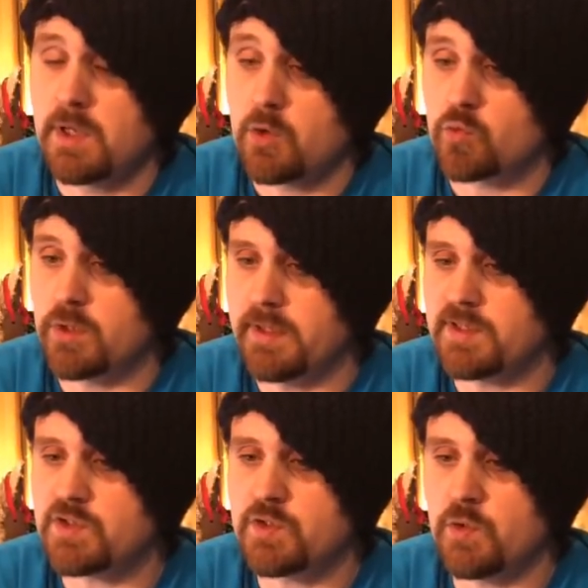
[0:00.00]
really
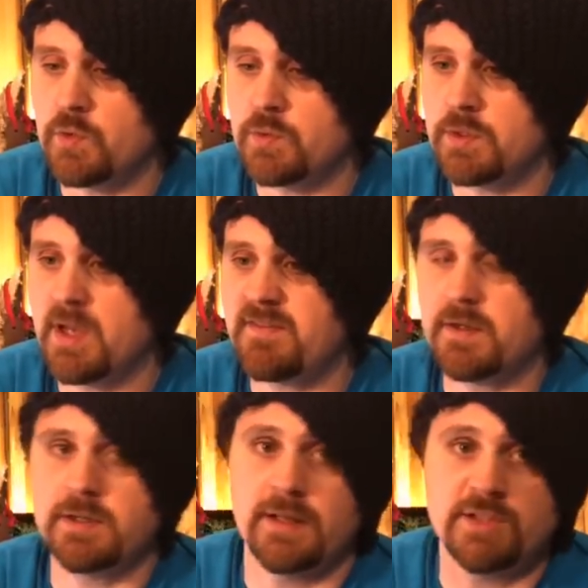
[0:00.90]
soon, I
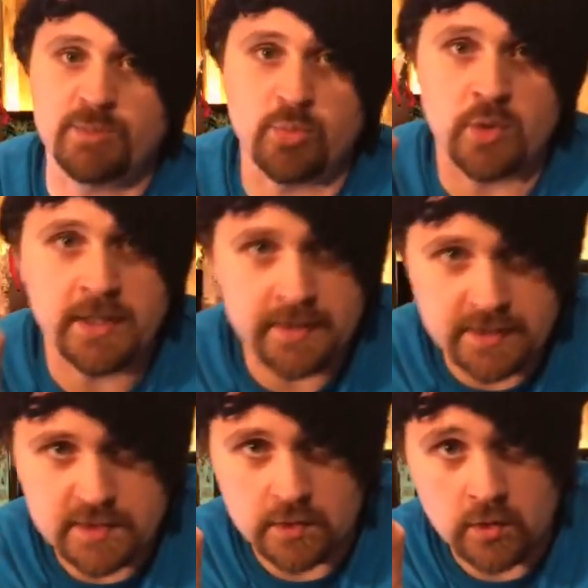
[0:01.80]
figured I'd just bring
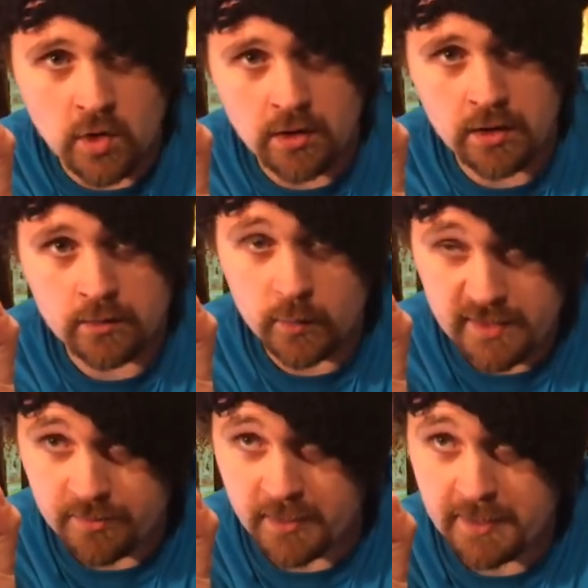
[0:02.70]
this along with
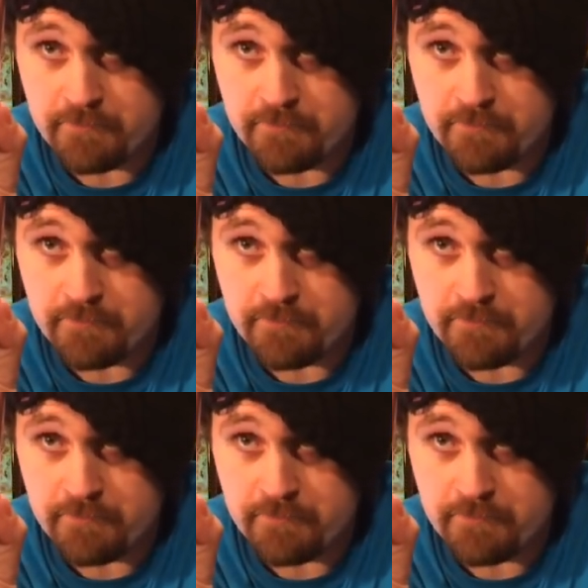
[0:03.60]
me